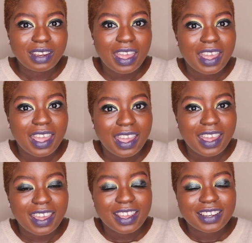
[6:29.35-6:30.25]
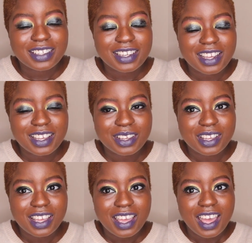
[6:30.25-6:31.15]
And
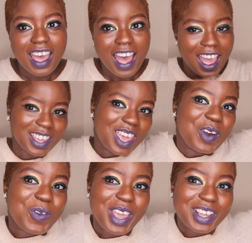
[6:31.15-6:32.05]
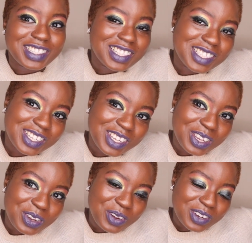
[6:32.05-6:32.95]
I can't wait to
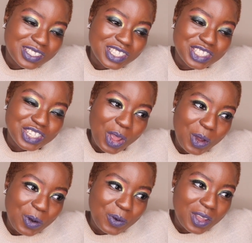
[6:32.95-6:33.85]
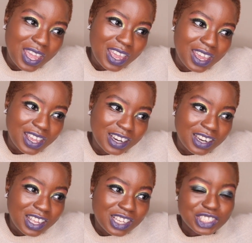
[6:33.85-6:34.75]
see you to show and